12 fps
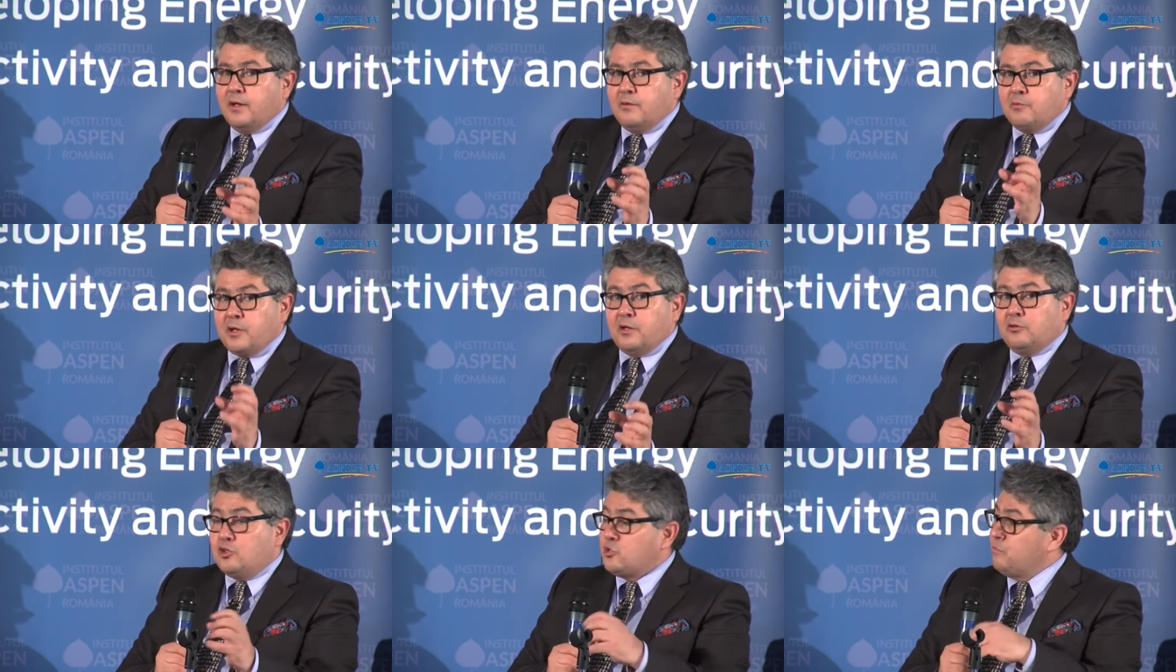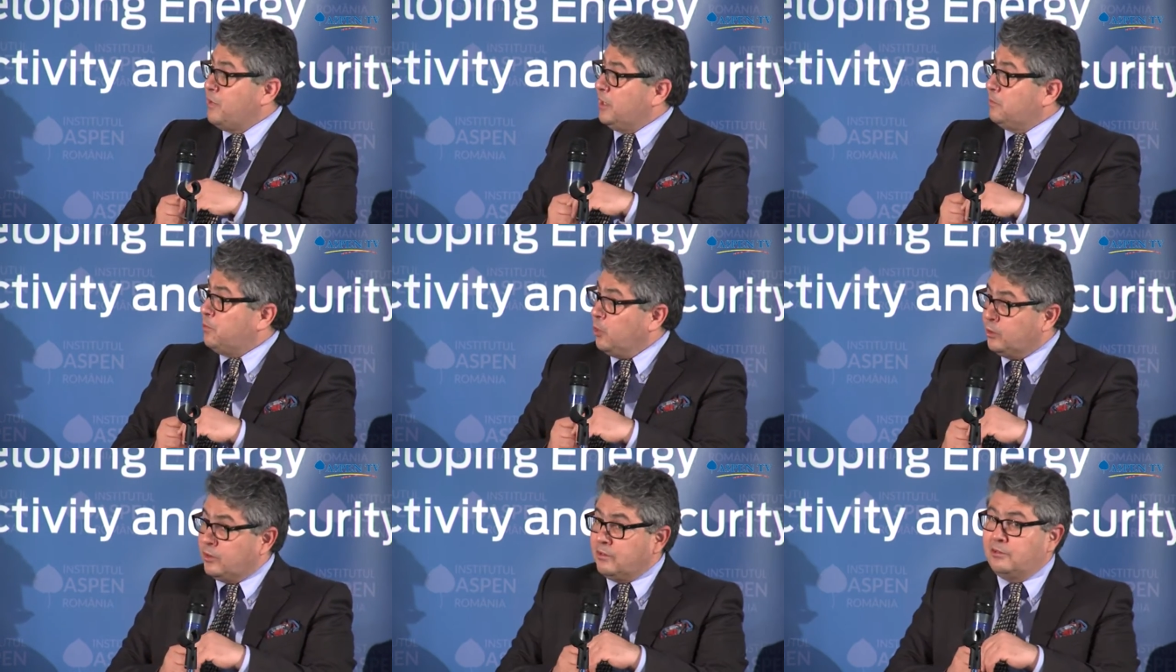recognition by the
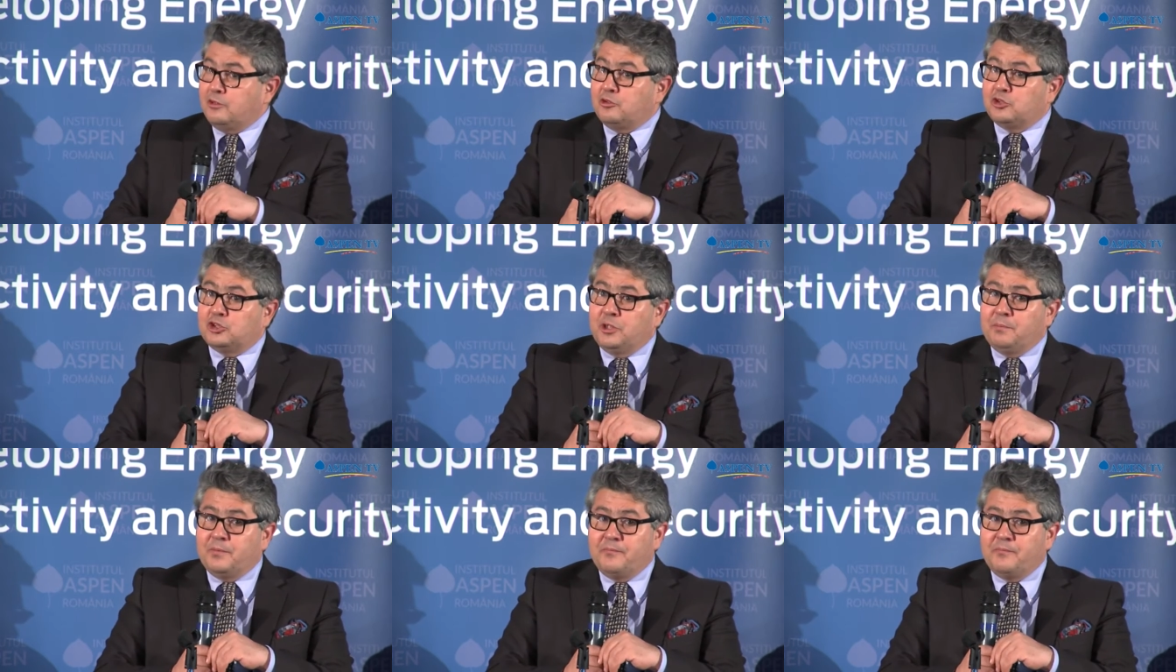political leadership,